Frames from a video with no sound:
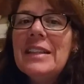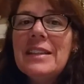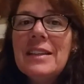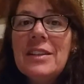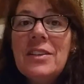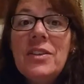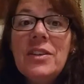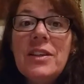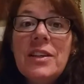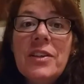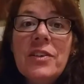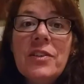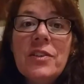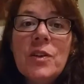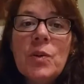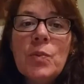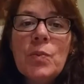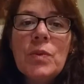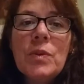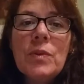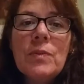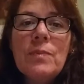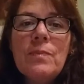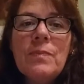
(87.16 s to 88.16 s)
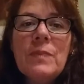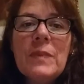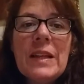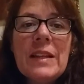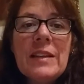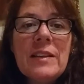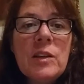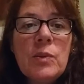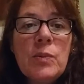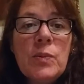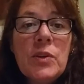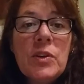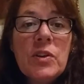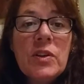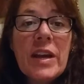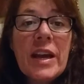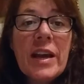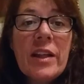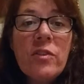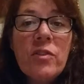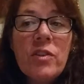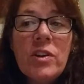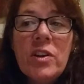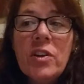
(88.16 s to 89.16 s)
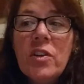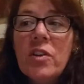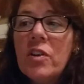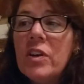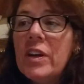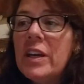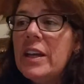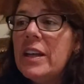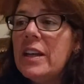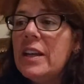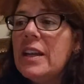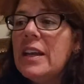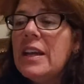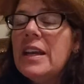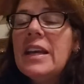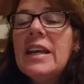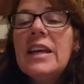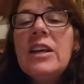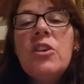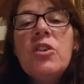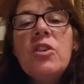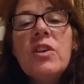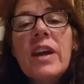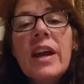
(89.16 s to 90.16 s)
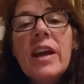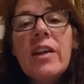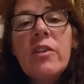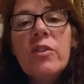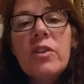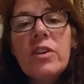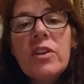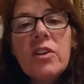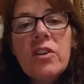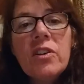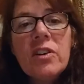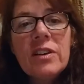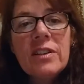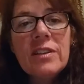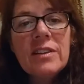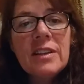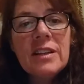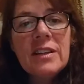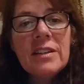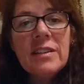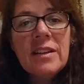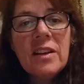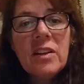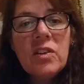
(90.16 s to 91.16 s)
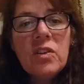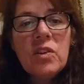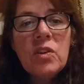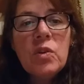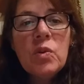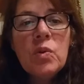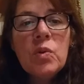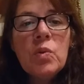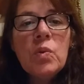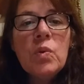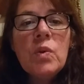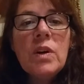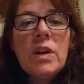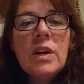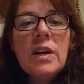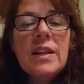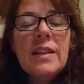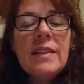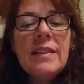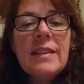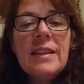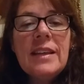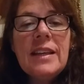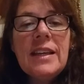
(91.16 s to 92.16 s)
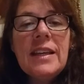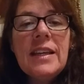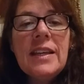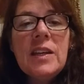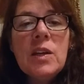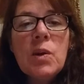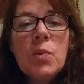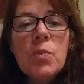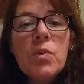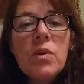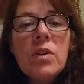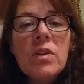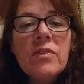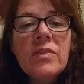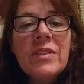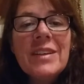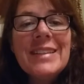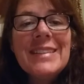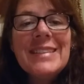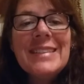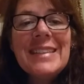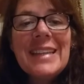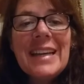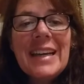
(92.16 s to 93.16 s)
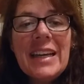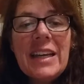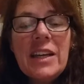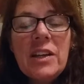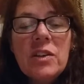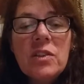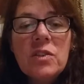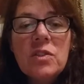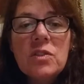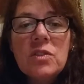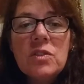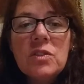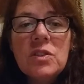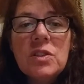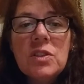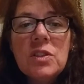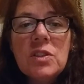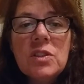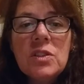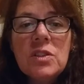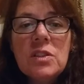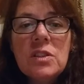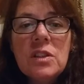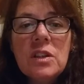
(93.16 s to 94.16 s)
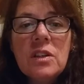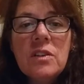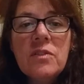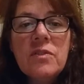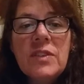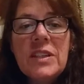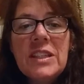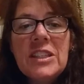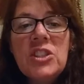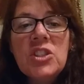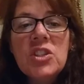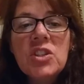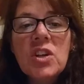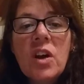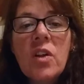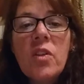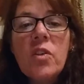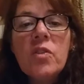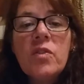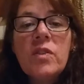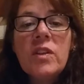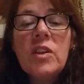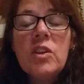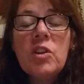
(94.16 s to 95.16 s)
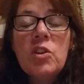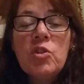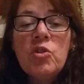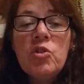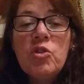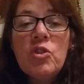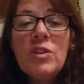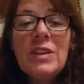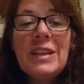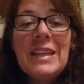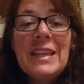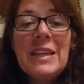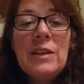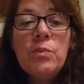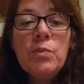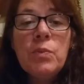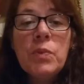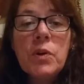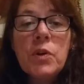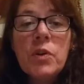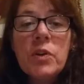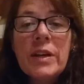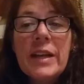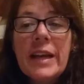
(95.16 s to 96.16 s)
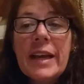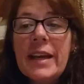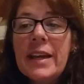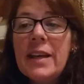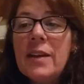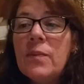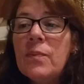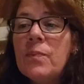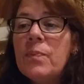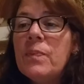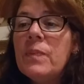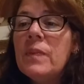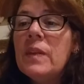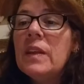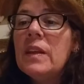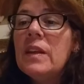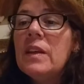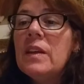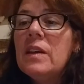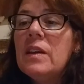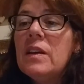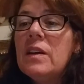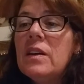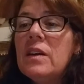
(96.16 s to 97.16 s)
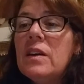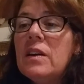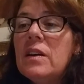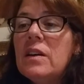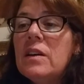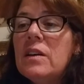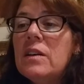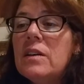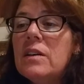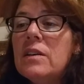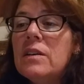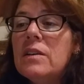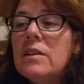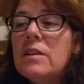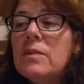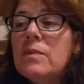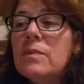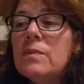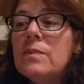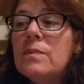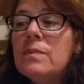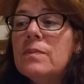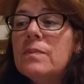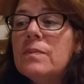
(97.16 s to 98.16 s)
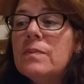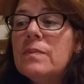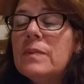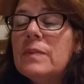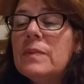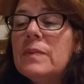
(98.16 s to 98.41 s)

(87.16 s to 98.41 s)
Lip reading: Then you get your number. That's going to be your calorie target. Your calorie target is going to tell you the number of containers of each color that you should eat per day. And